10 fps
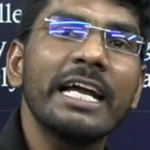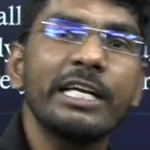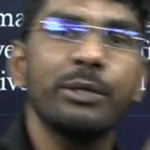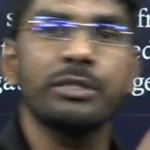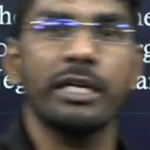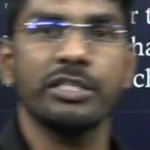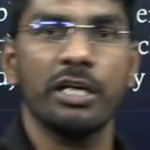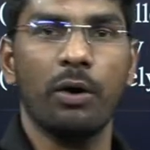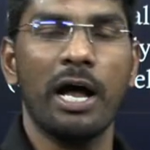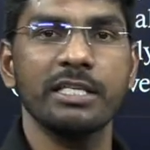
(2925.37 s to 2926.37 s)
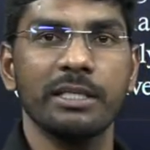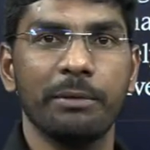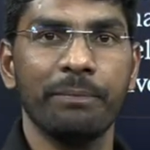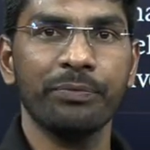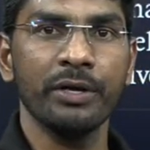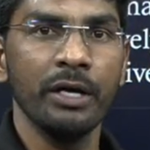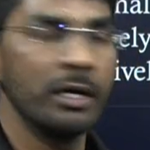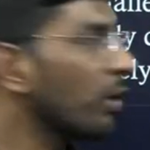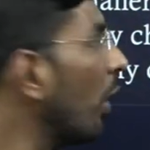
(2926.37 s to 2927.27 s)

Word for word: negative side chalo answer me now